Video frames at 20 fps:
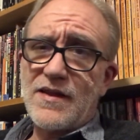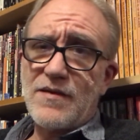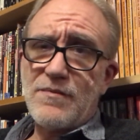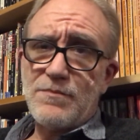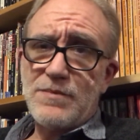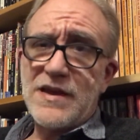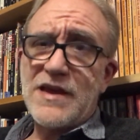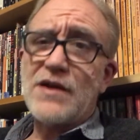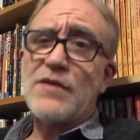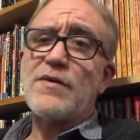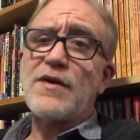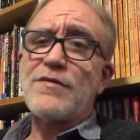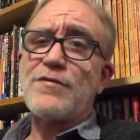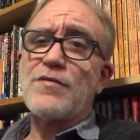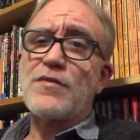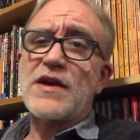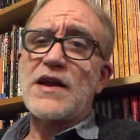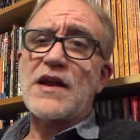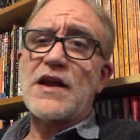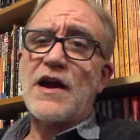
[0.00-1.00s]
being a
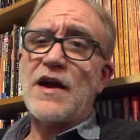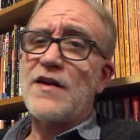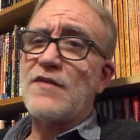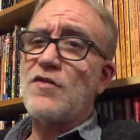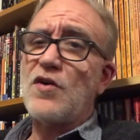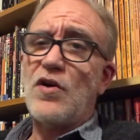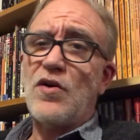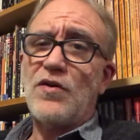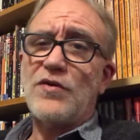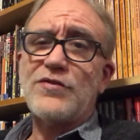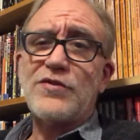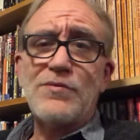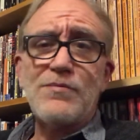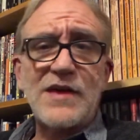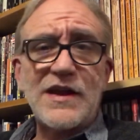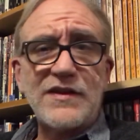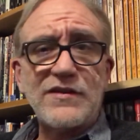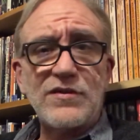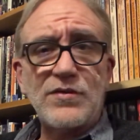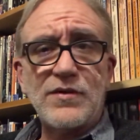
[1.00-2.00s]
referee kind of also
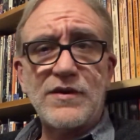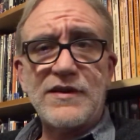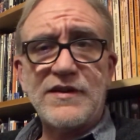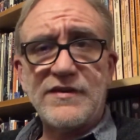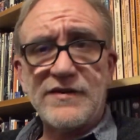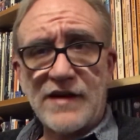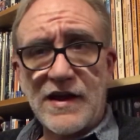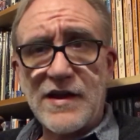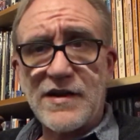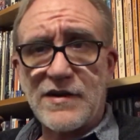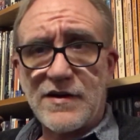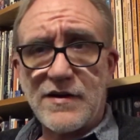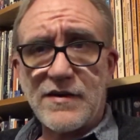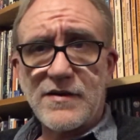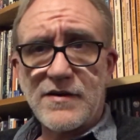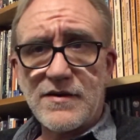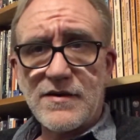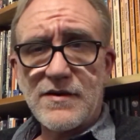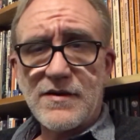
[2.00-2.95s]
makes you a designer.